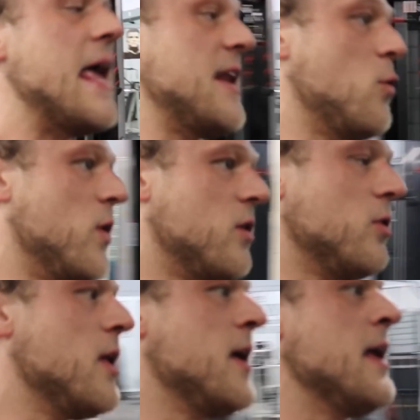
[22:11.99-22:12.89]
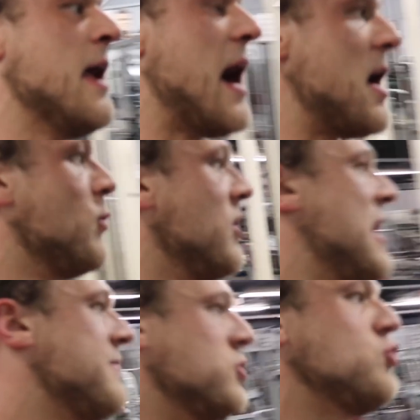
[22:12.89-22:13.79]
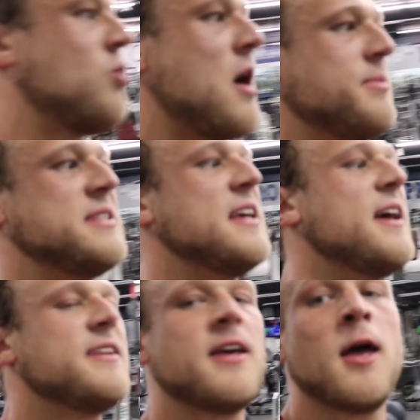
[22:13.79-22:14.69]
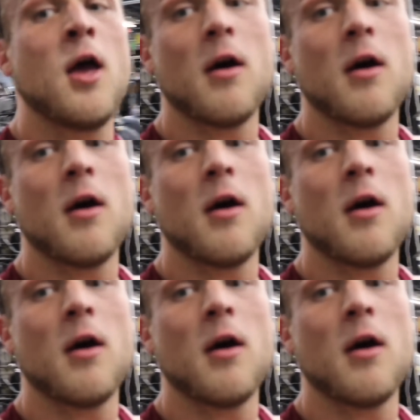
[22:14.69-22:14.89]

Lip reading: And I will have a drop set